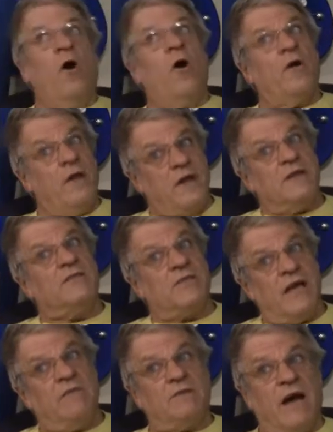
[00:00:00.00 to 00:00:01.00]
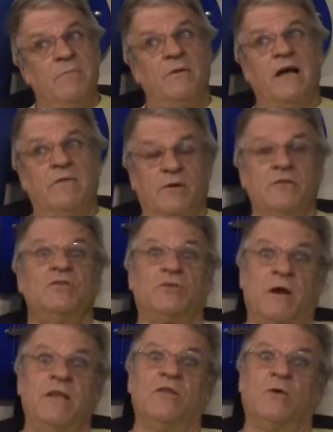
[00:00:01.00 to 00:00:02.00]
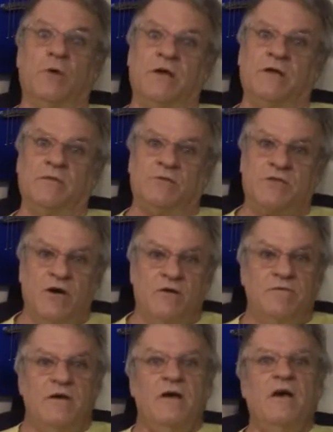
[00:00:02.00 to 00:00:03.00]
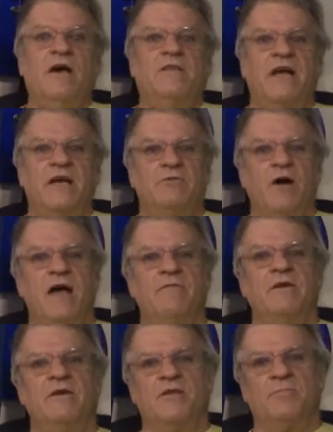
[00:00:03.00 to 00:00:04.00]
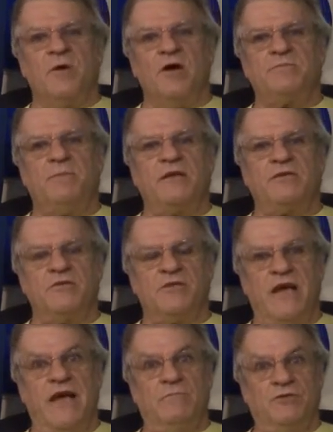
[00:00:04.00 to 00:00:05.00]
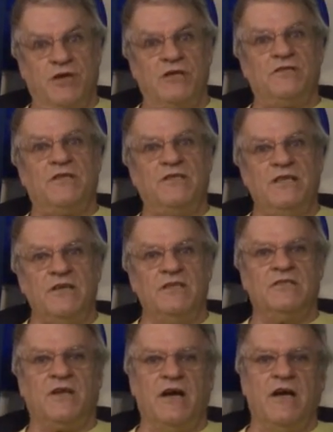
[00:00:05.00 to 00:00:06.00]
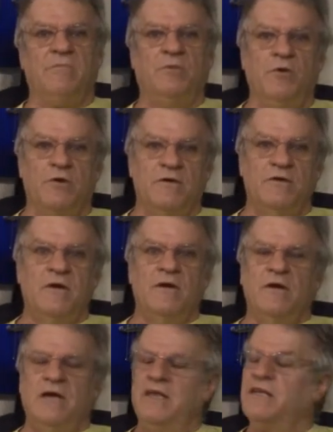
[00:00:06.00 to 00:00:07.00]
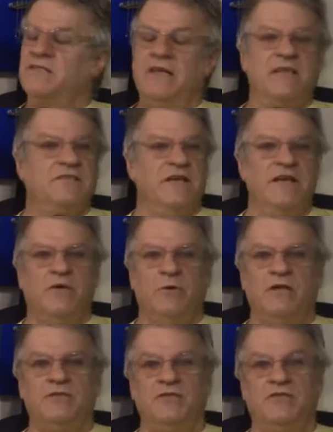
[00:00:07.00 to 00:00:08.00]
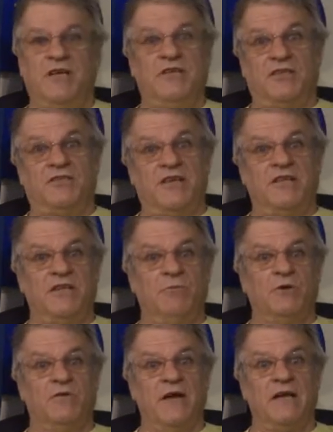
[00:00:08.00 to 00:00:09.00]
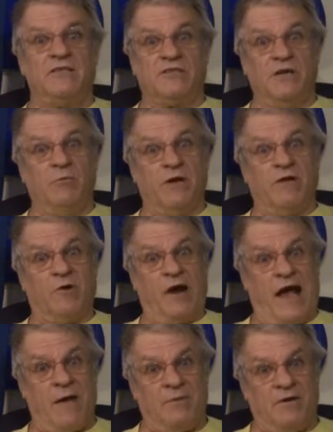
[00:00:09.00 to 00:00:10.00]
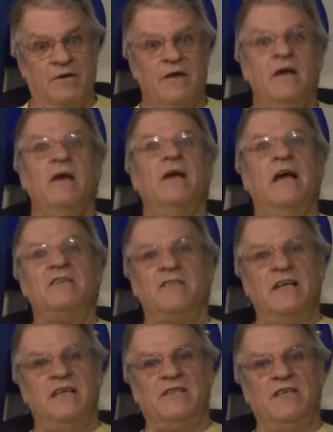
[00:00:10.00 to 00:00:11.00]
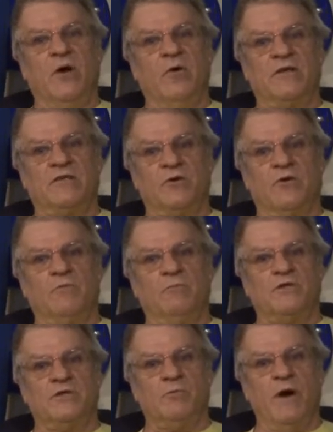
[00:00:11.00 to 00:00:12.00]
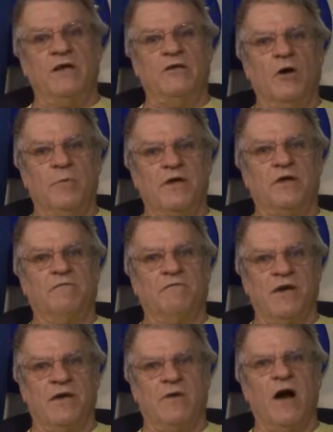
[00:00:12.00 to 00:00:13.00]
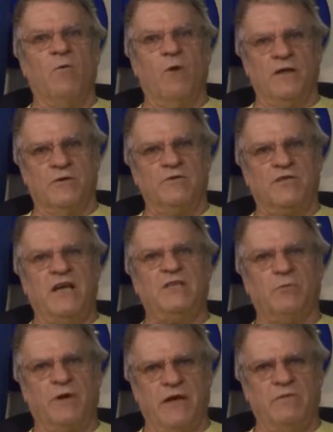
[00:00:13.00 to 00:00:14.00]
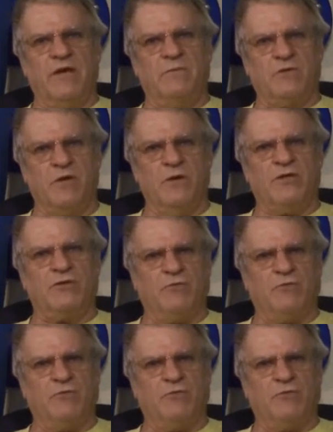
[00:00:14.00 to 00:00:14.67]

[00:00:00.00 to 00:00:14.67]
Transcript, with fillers: or he can save time and effort and straighten the wheel himself. They drive into the prospector's camp just as he's untying Beulah. He doesn't ask any questions, he just says he would have liked to see whatever happened. He's an easygoing sort, which is why nobody can figure out why those kids were giving him so much